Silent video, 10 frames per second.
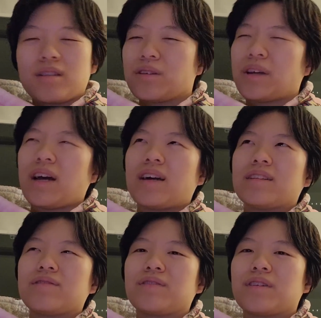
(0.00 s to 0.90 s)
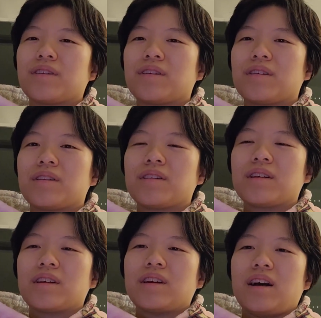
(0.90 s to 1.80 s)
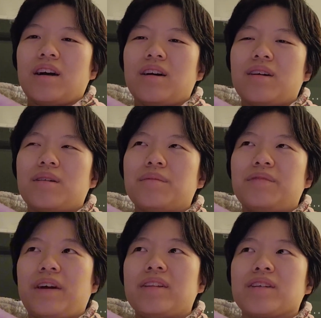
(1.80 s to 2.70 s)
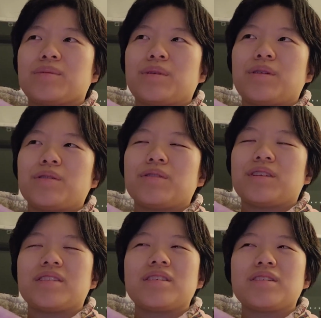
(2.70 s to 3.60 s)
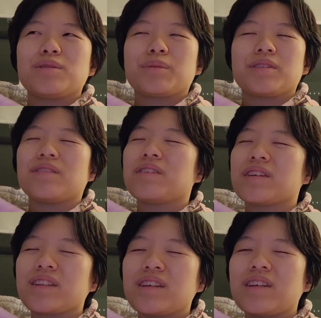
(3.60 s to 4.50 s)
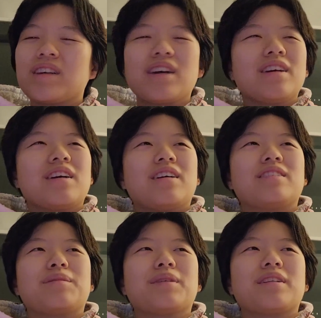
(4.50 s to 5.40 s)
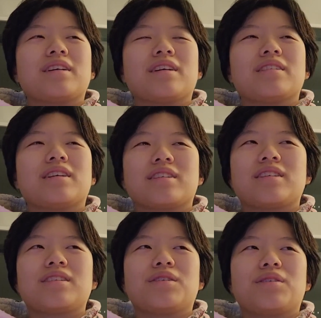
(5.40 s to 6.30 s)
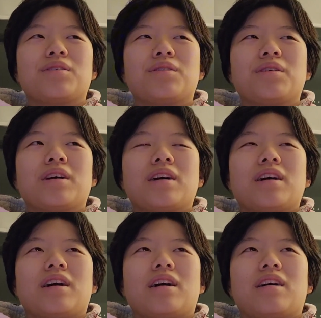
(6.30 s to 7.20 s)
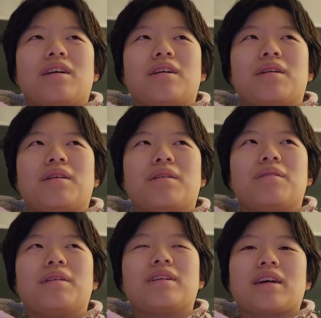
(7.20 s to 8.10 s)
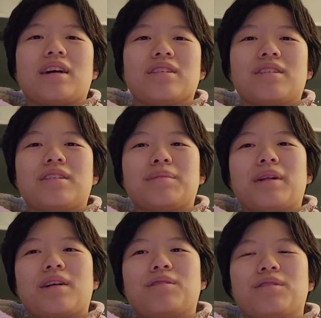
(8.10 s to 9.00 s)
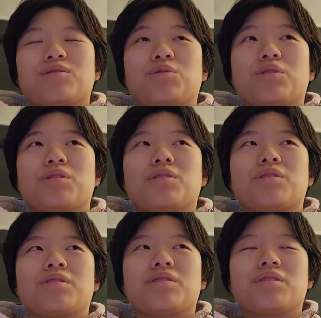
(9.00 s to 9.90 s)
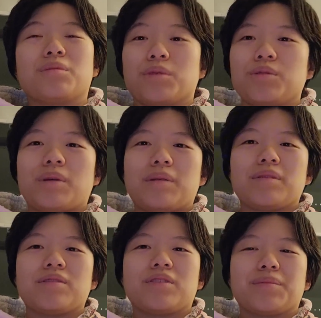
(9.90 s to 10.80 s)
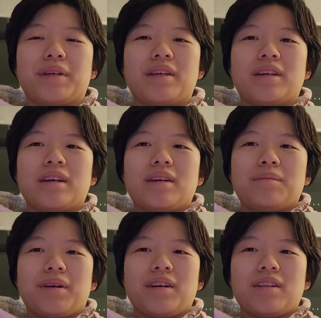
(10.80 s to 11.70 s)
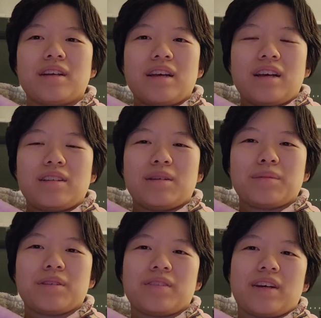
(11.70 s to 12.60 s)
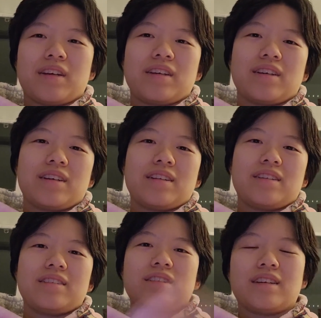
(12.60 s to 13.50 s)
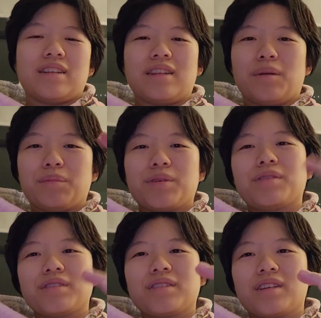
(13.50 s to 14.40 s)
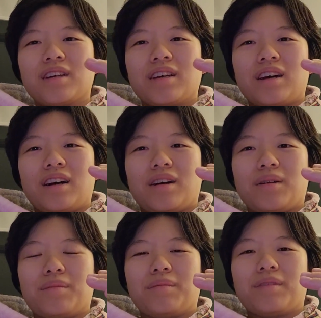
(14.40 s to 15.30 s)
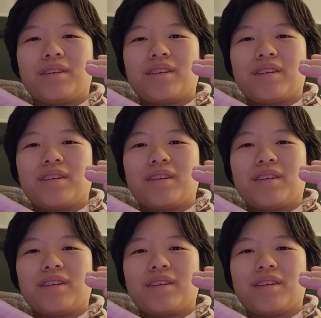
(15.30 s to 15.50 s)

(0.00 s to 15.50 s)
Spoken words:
So yeah, for Fan Expo this year specifically, it seemed like the tuxedo, and the calico and the black ones were the most popular for me. But in terms of like the numbers, I